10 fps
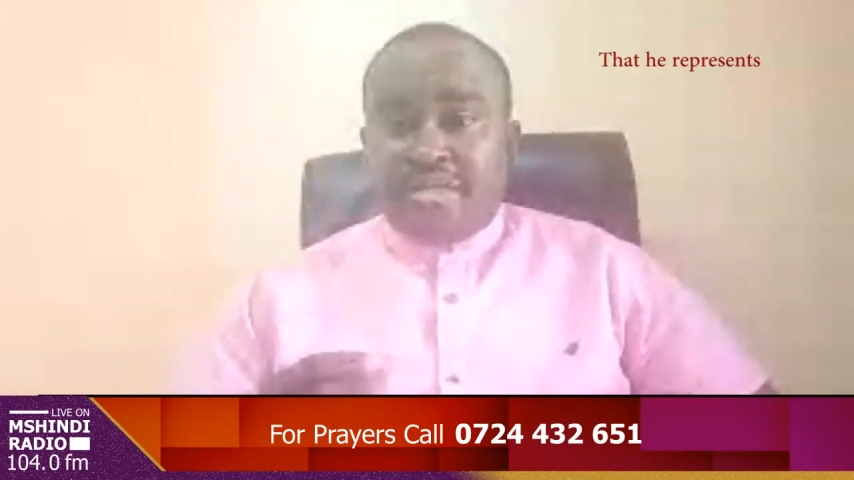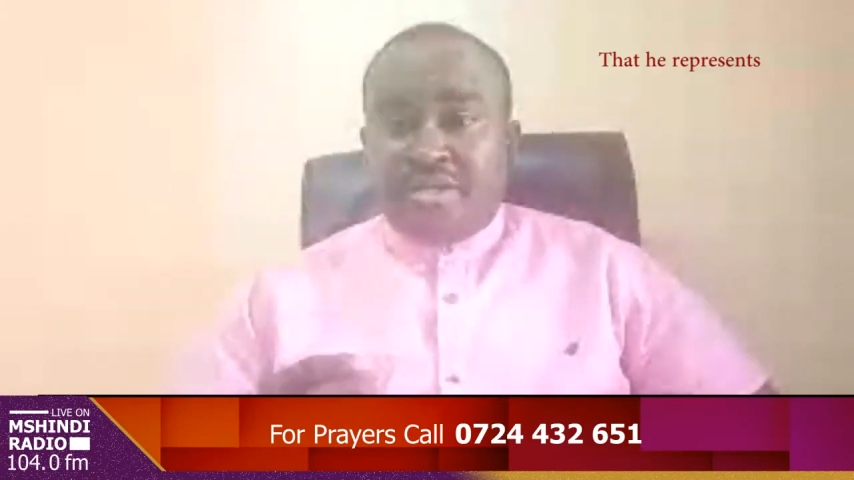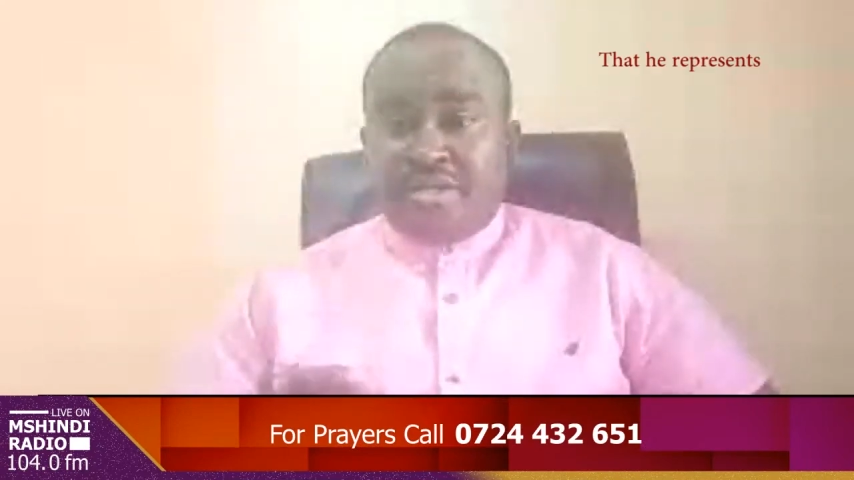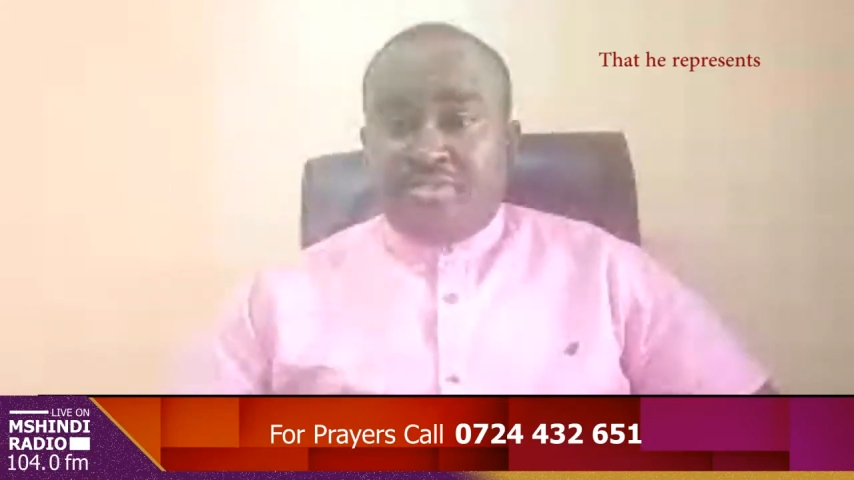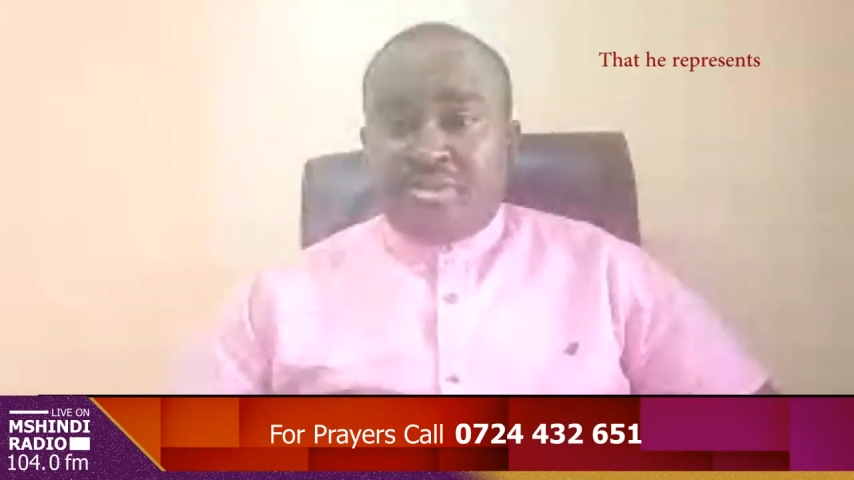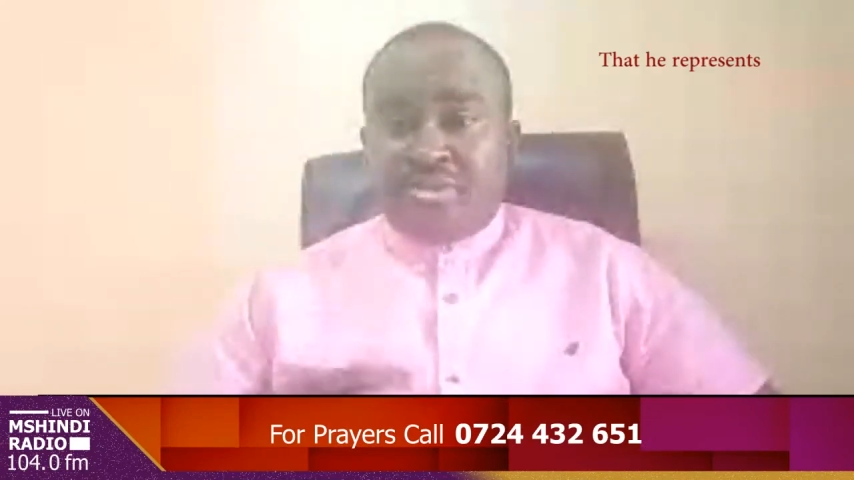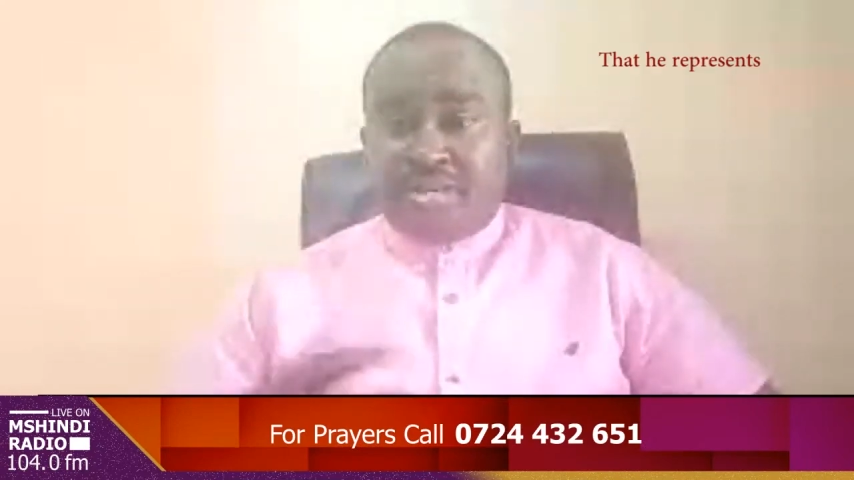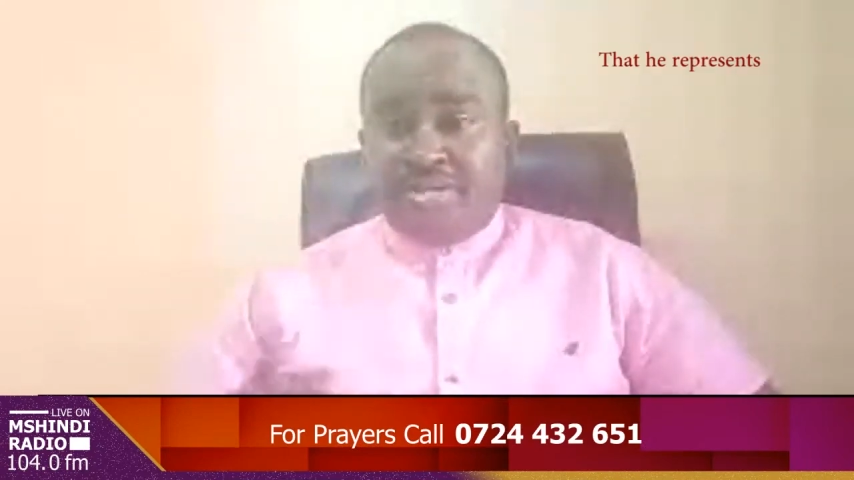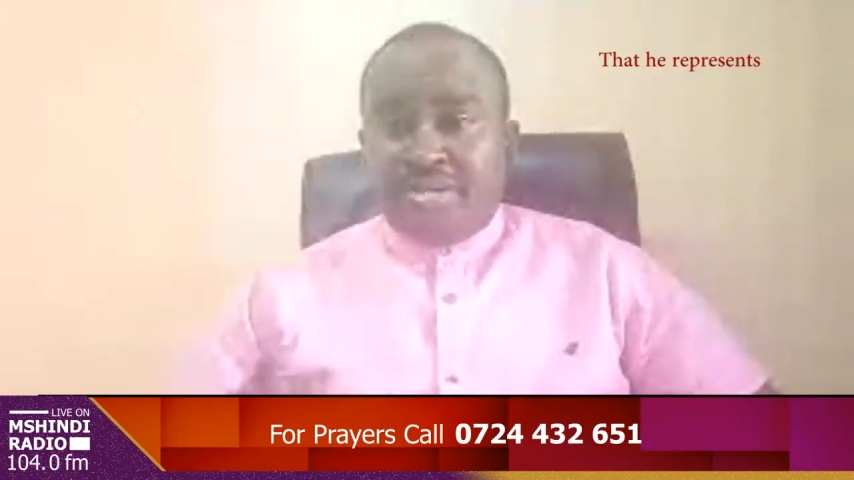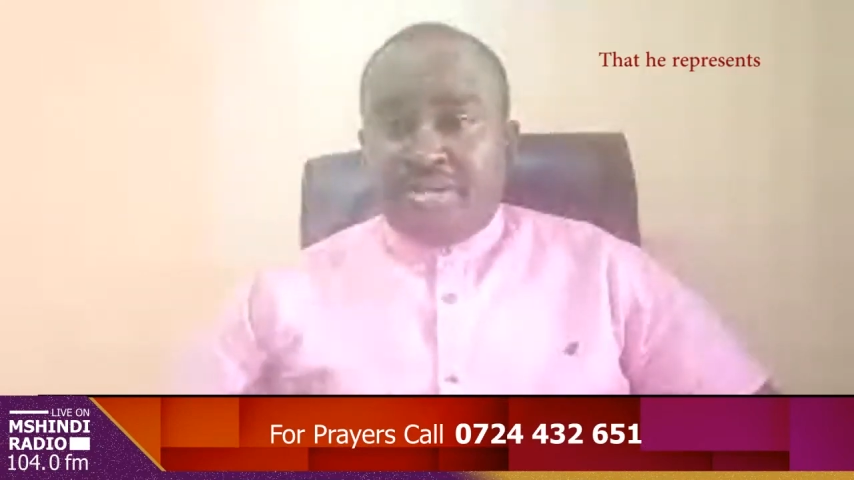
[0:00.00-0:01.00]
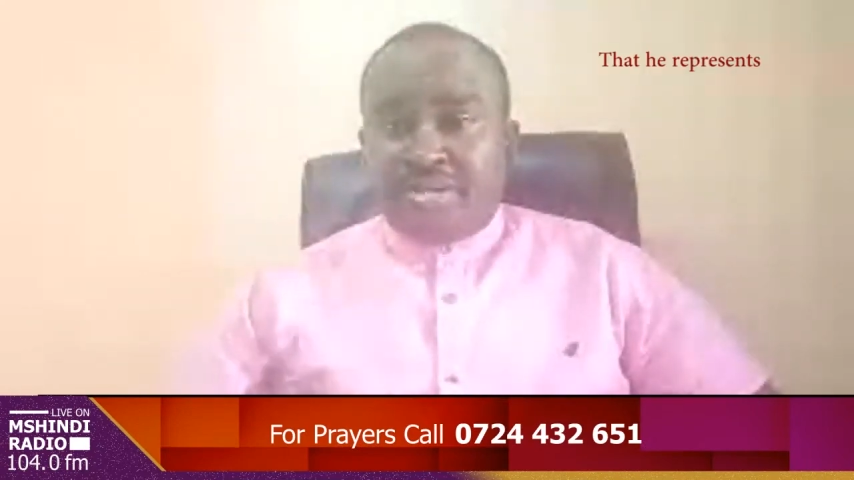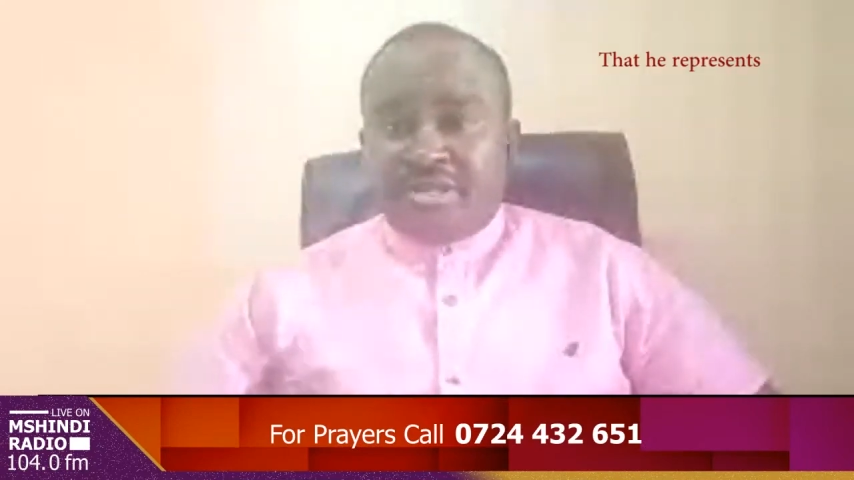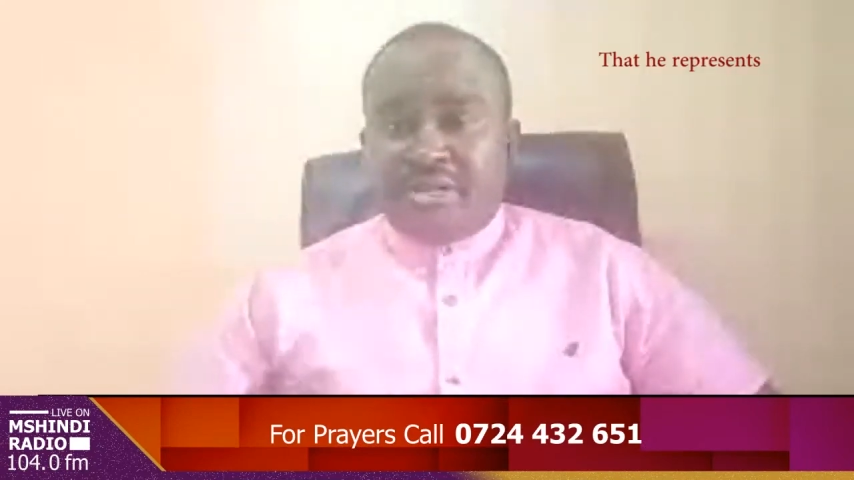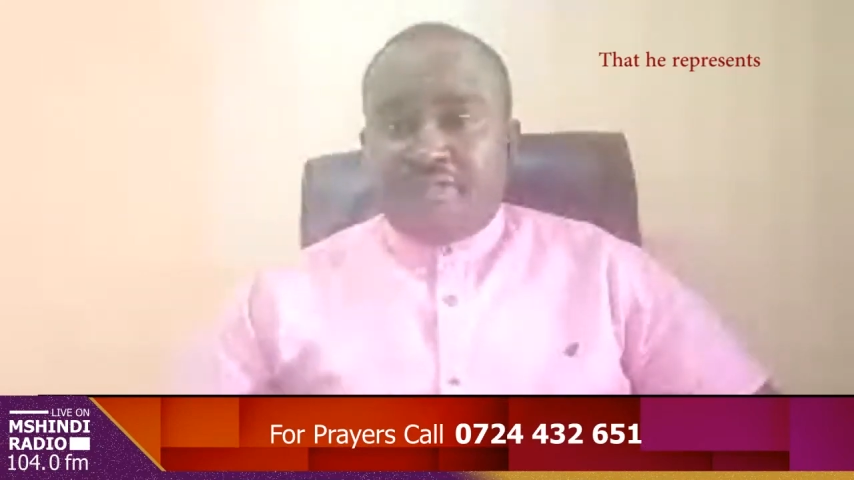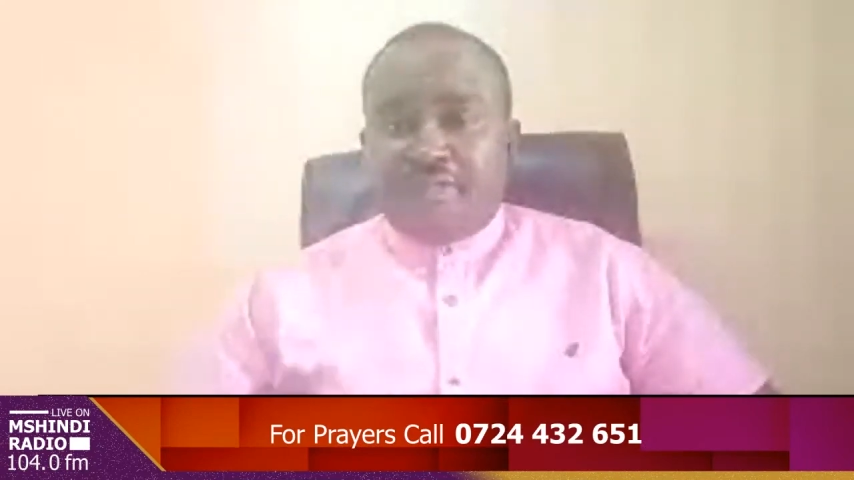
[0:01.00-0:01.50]
he
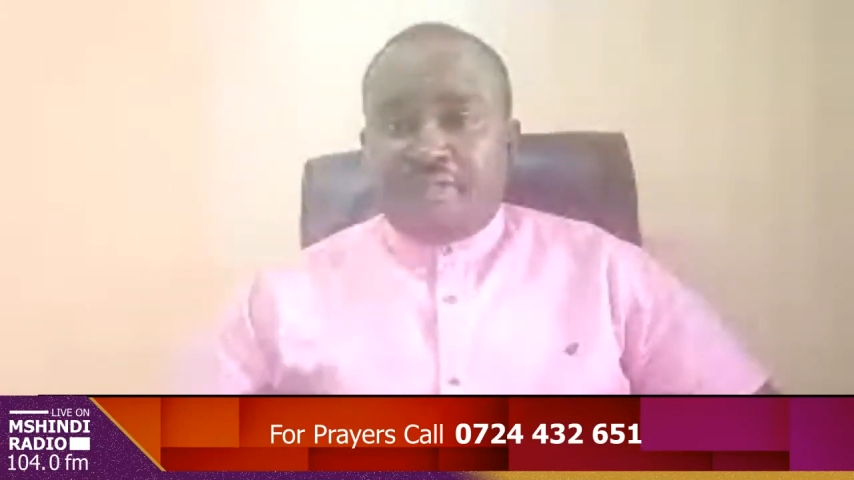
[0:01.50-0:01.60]
represents.